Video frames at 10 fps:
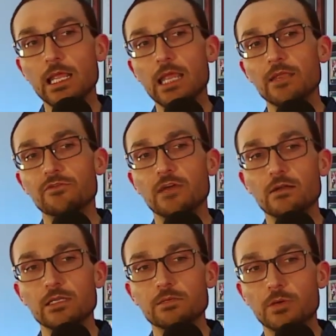A
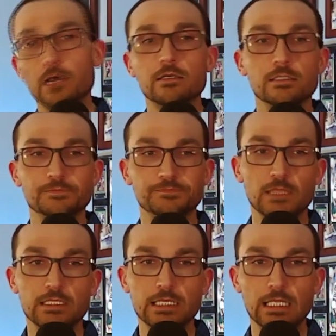founding partner
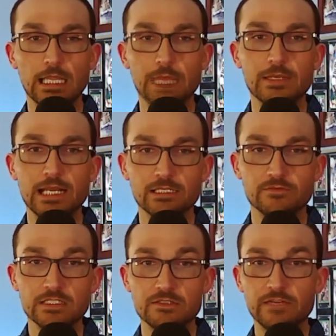in the Climate
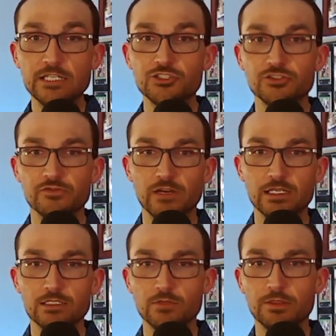Activist Venture
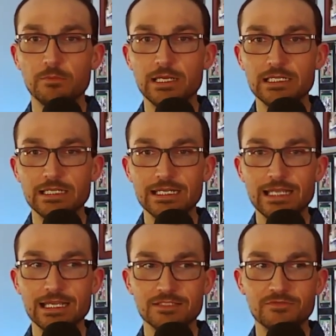Fund with money in
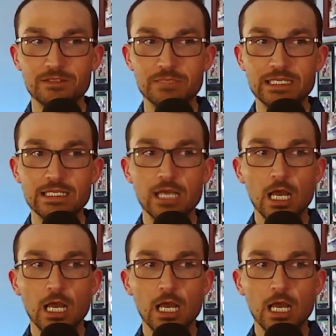SVB,